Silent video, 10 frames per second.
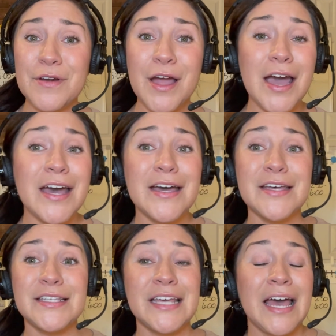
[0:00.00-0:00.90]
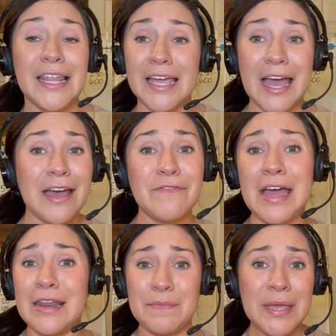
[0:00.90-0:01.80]
us. Like I've
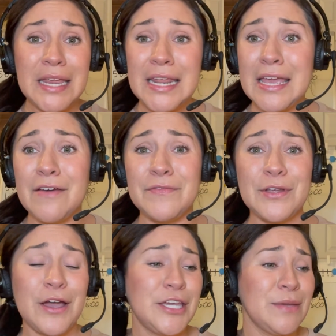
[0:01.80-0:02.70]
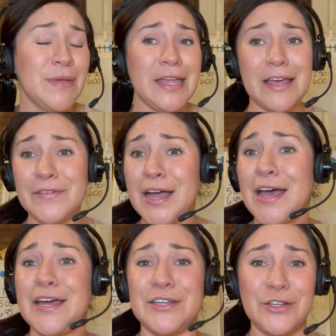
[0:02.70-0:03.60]
got a PDF document. I've
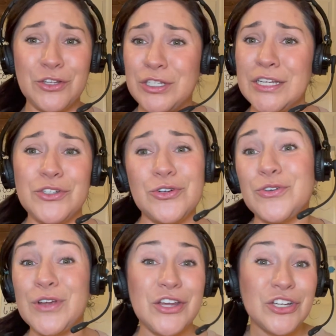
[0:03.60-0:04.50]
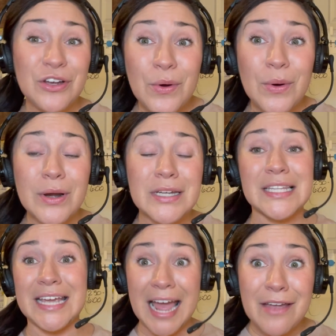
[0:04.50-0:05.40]
got a digital creation course.
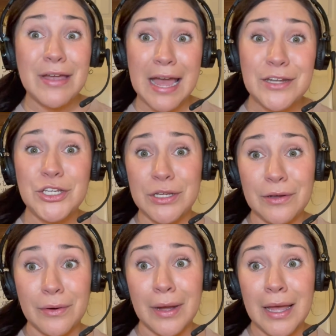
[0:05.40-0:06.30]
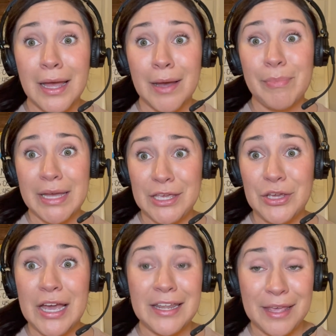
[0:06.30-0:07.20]
Like I've got you. But you
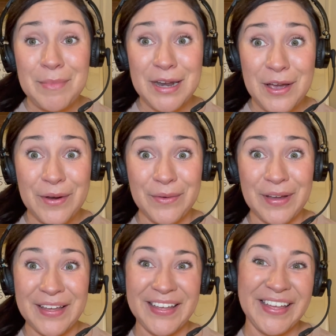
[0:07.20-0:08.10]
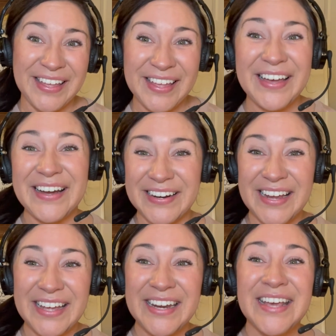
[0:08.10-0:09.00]
got to let me know. All
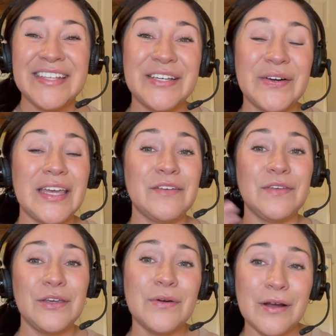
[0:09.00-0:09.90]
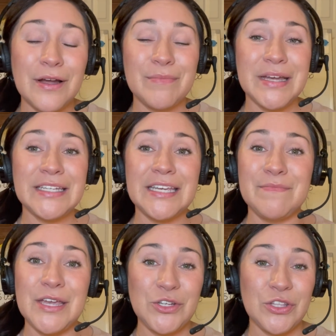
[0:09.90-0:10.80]
right. So if you are on my team,
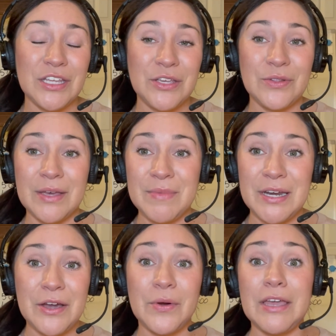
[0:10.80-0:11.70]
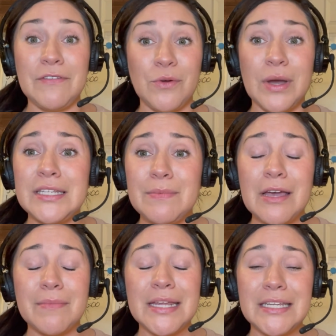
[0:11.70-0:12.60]
make sure that you let me know. If you want to be
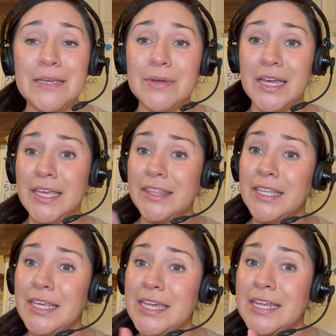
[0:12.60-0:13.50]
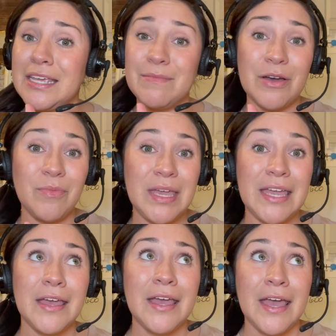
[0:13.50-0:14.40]
on my team, click the link and email
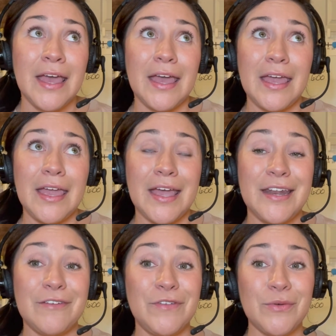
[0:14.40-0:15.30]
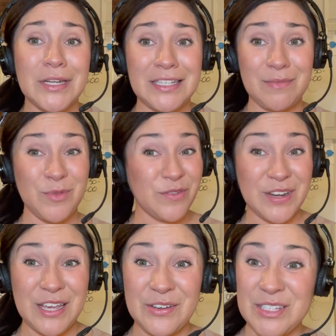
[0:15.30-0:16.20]
me. And if you want to see more
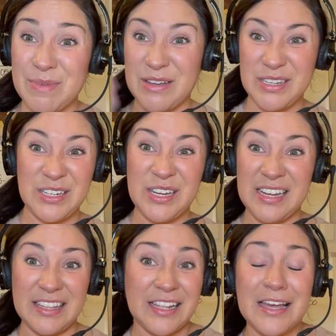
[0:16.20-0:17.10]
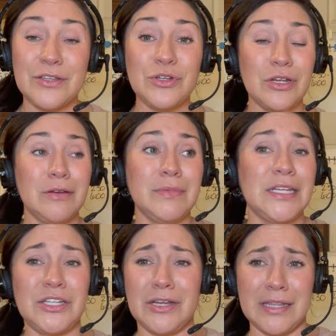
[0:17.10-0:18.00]
videos about teaching in the classroom,
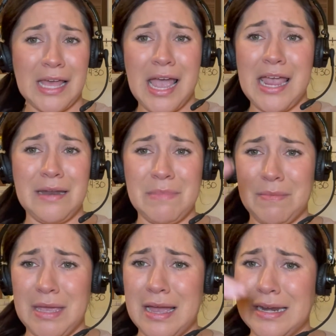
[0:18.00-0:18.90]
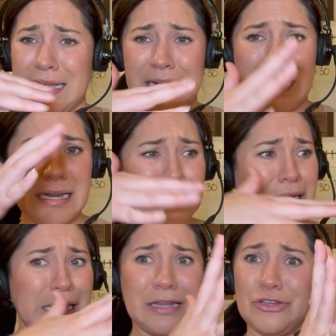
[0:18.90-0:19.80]
teaching online, maybe how to get out of the
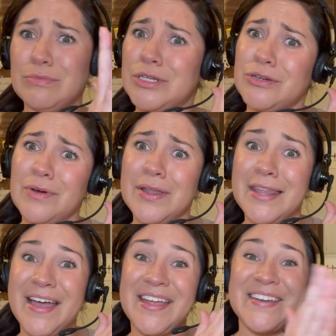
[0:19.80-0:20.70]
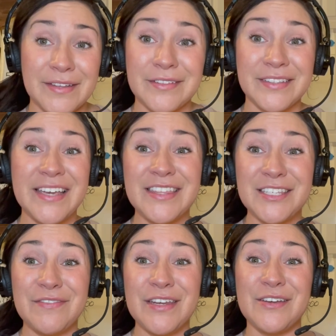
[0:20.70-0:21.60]
classroom to online, like
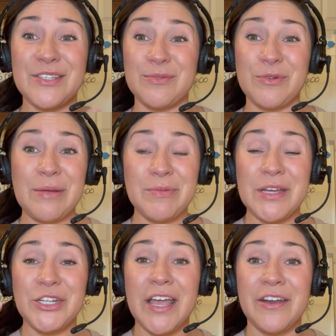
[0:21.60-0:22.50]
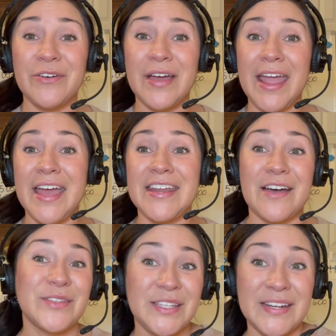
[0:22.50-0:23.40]
this video, subscribe to my channel, and
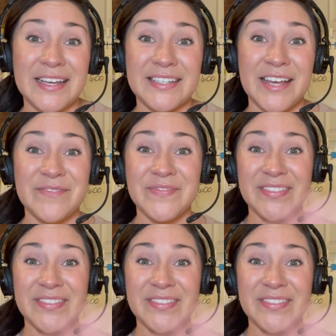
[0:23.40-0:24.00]
I'll see you next time.